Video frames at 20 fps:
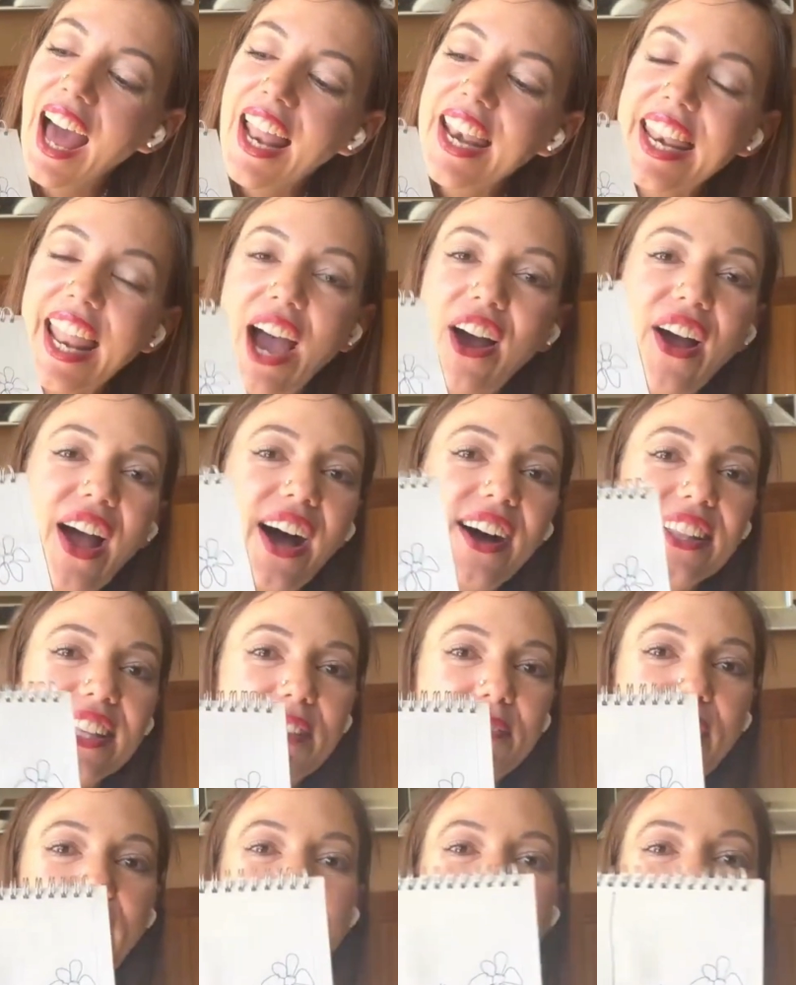Now, healthy
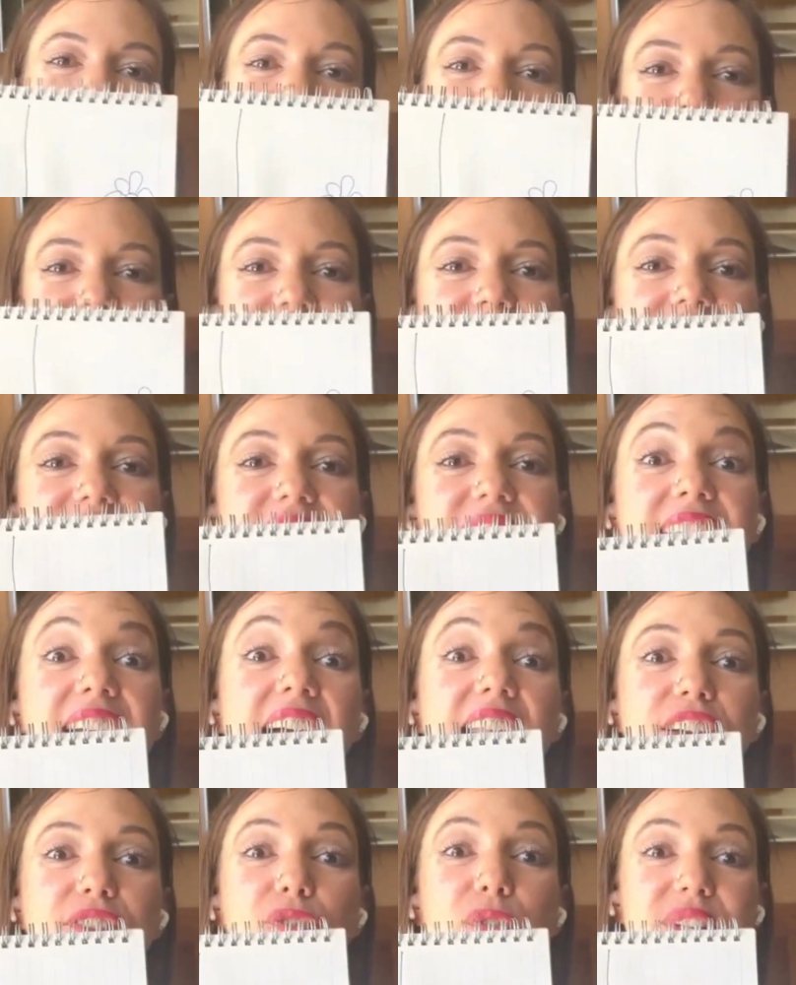boundaries, this is
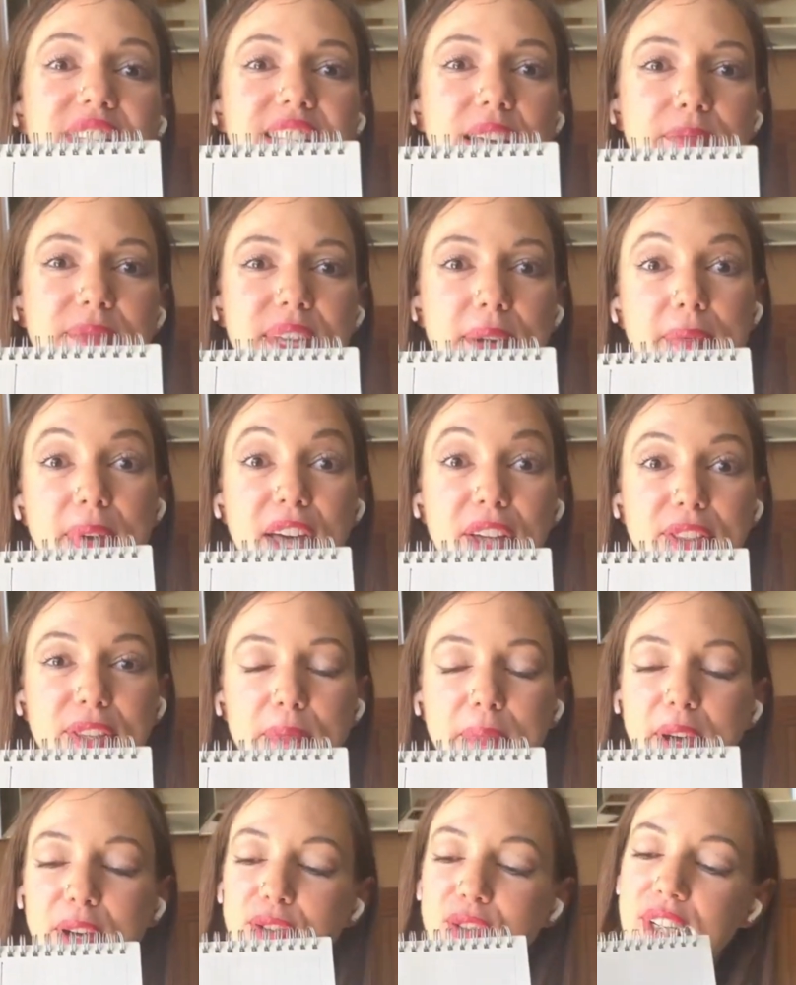kind of what sums up healthy
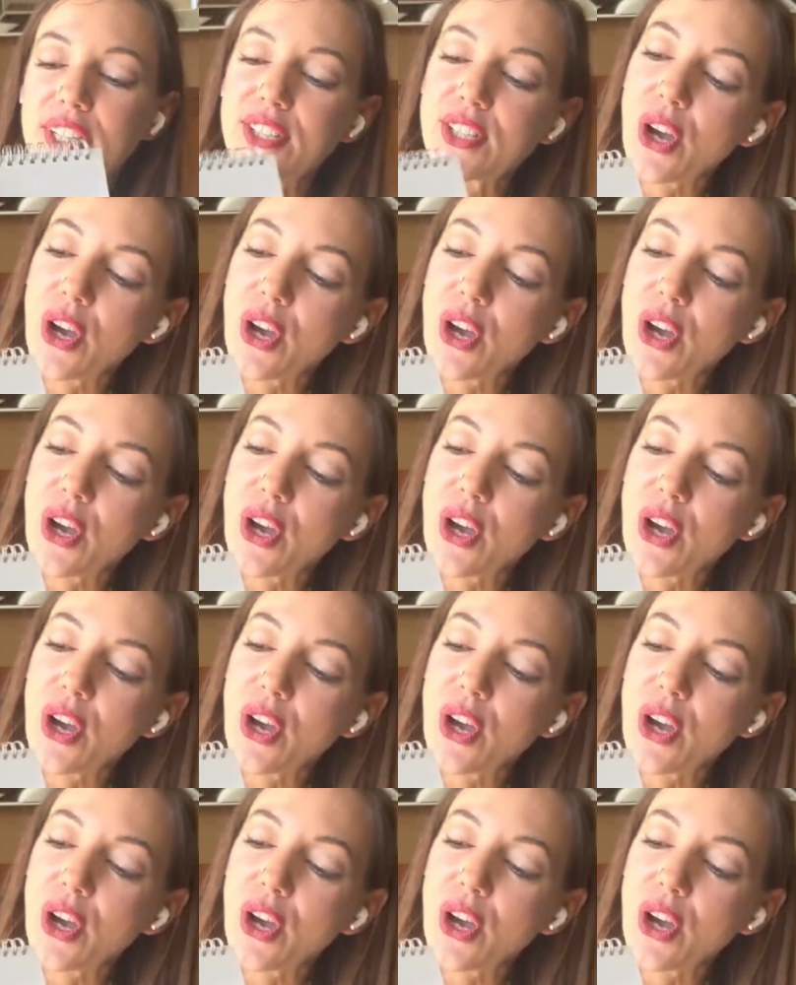boundaries.